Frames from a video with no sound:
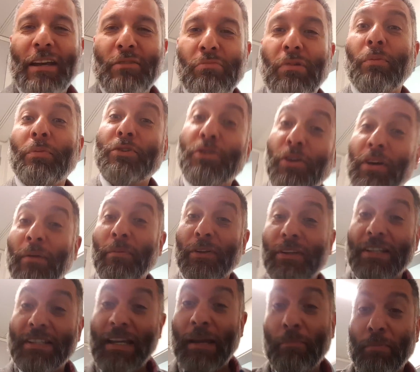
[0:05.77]
Well, we talk about
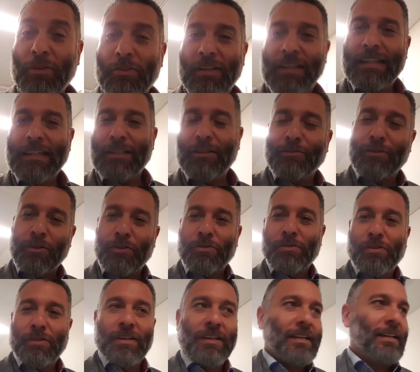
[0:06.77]
the Champions League, of
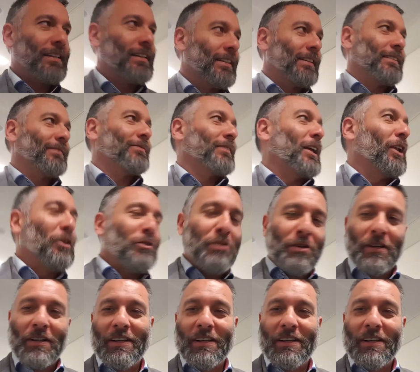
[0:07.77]
course. Hello.